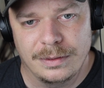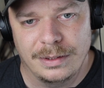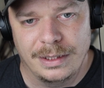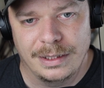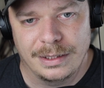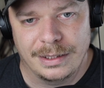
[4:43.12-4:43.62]

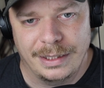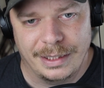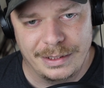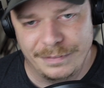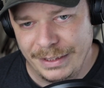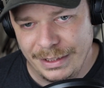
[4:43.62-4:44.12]
the
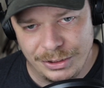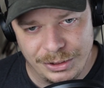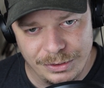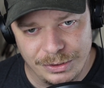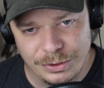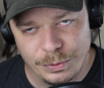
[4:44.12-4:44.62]
connectivity
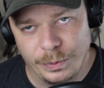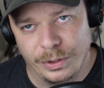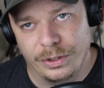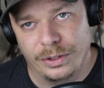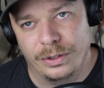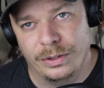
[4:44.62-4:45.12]
issues
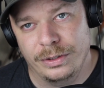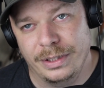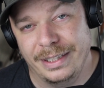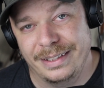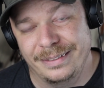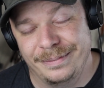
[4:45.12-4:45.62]
were
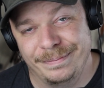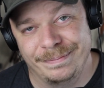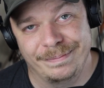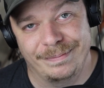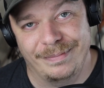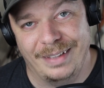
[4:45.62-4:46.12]

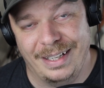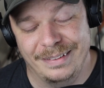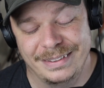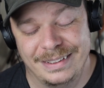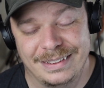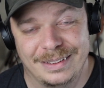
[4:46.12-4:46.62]
I
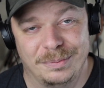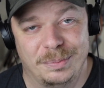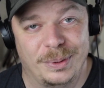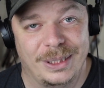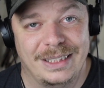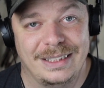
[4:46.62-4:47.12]
was in some
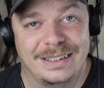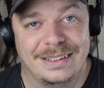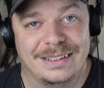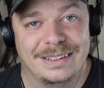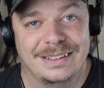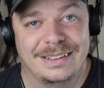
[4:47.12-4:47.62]
pretty
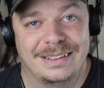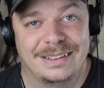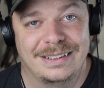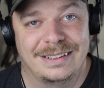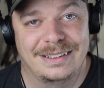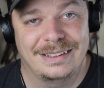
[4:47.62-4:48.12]

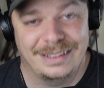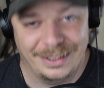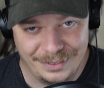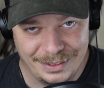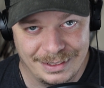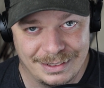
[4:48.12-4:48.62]

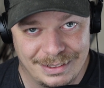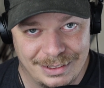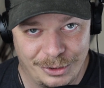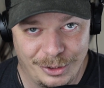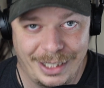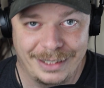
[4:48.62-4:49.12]
serious
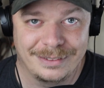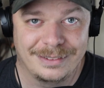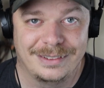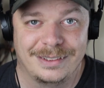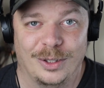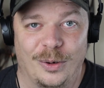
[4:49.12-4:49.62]
terrain.
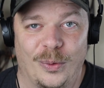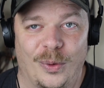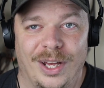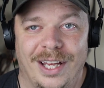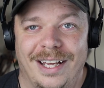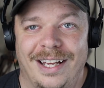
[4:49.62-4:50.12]
So
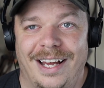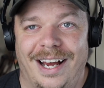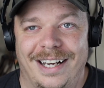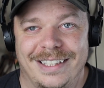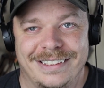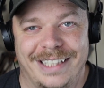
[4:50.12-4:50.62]

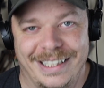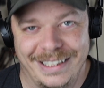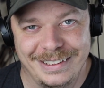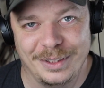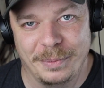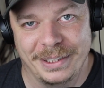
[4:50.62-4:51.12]
I didn't take it
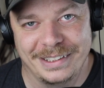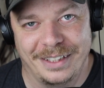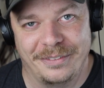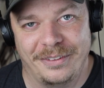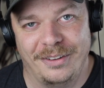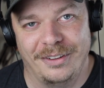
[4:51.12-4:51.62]
easy on
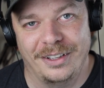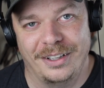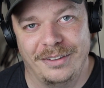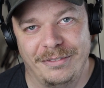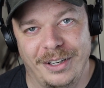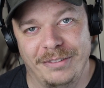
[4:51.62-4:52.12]
myself.
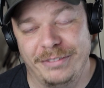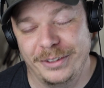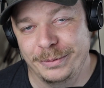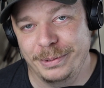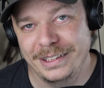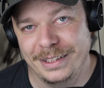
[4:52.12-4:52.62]
The very
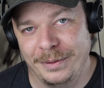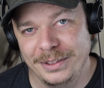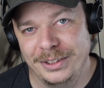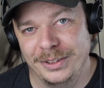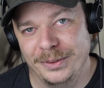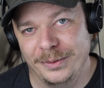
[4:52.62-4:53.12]
first place I went
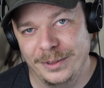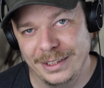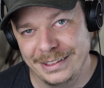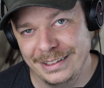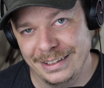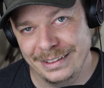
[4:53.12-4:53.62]
to
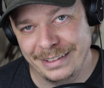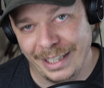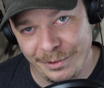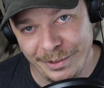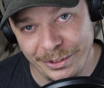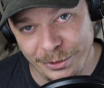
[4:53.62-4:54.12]
was
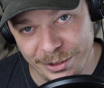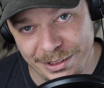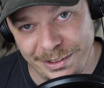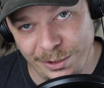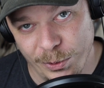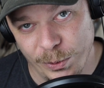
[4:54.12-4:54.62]
Sangre de
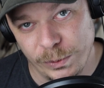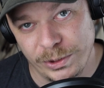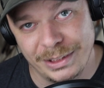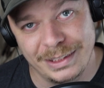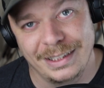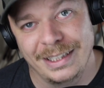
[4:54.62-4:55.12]

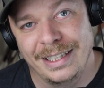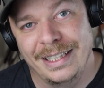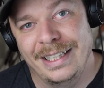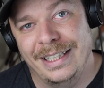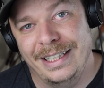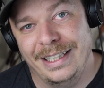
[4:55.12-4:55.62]
Cristos
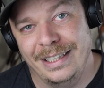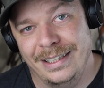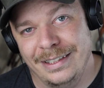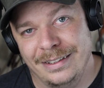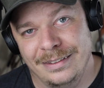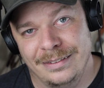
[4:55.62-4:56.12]

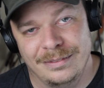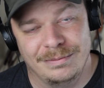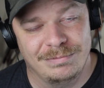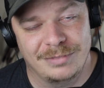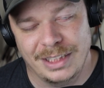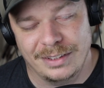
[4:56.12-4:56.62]

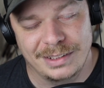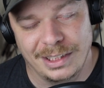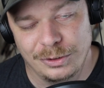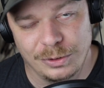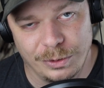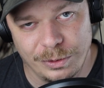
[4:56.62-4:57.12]
in South
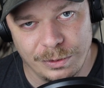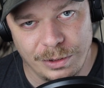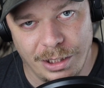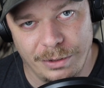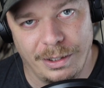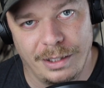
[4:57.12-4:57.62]
Central
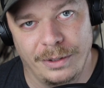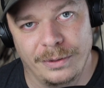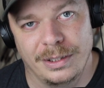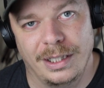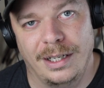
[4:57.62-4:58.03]
Colorado.